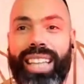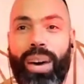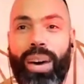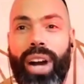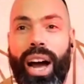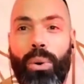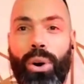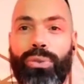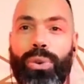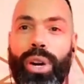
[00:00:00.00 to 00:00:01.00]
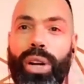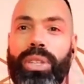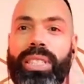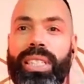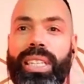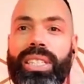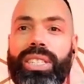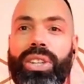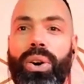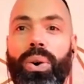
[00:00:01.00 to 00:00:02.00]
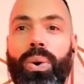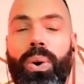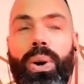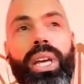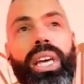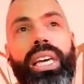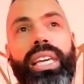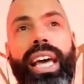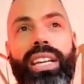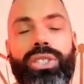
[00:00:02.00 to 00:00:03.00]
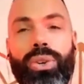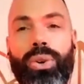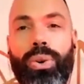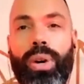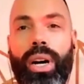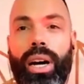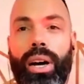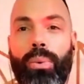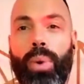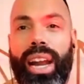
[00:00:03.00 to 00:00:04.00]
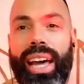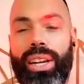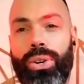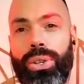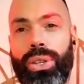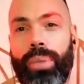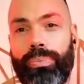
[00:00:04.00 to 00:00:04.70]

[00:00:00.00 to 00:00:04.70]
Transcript: broadcast our frequency. So yeah, so what I could